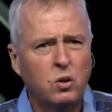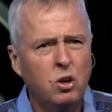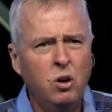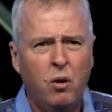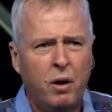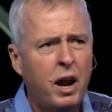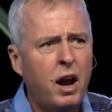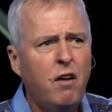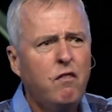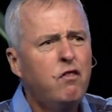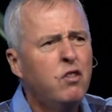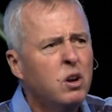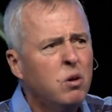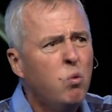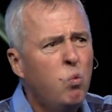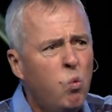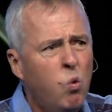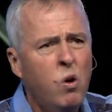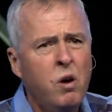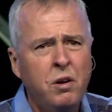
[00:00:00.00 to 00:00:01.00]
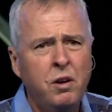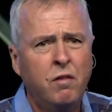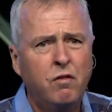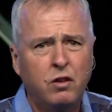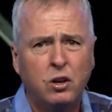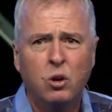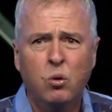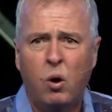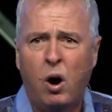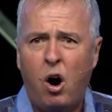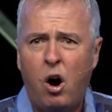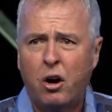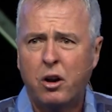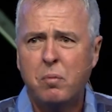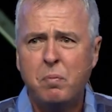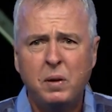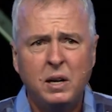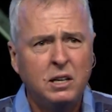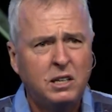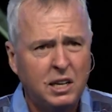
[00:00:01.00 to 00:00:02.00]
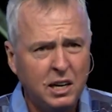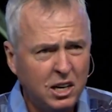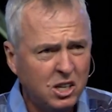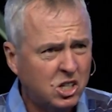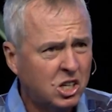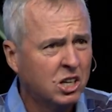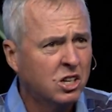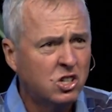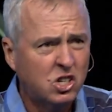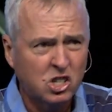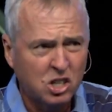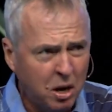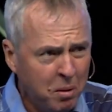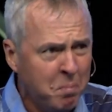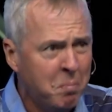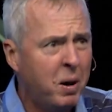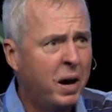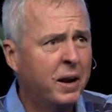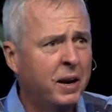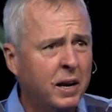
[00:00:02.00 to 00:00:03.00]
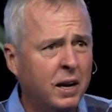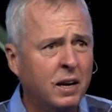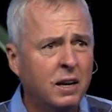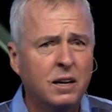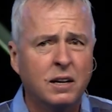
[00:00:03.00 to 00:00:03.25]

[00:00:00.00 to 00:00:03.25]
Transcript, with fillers: You know, every one of you ought to be teaching somebody.